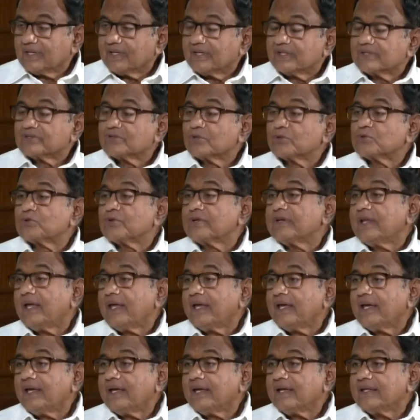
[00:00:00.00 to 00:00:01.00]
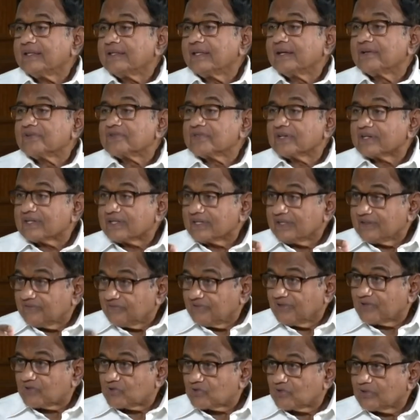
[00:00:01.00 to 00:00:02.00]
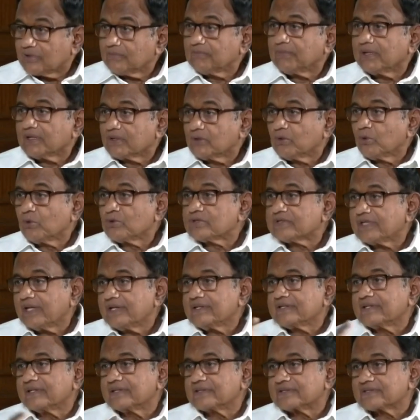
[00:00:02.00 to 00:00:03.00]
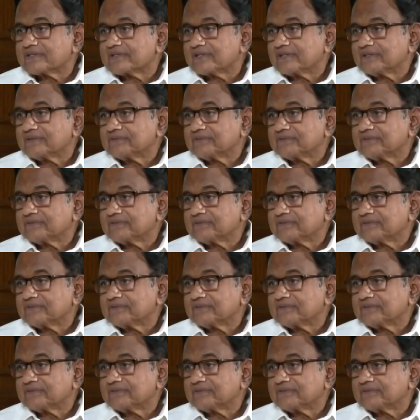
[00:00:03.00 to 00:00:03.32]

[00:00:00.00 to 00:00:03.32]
So today, there is a conviction but no sentence.